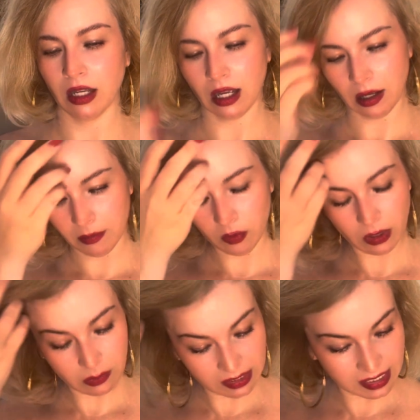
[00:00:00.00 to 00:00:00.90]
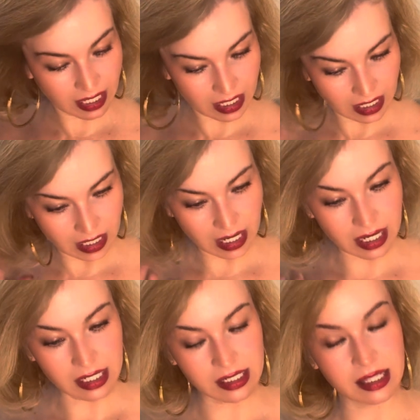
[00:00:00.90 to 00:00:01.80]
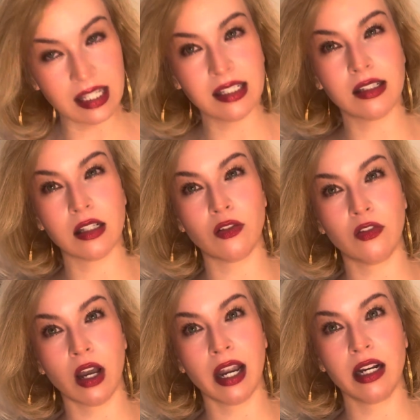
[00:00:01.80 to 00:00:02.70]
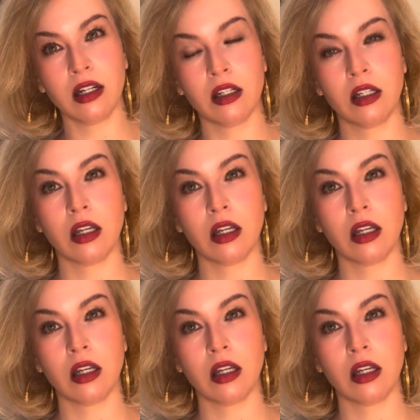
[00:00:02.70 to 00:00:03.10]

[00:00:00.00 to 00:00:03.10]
But what I was saying is this is a divine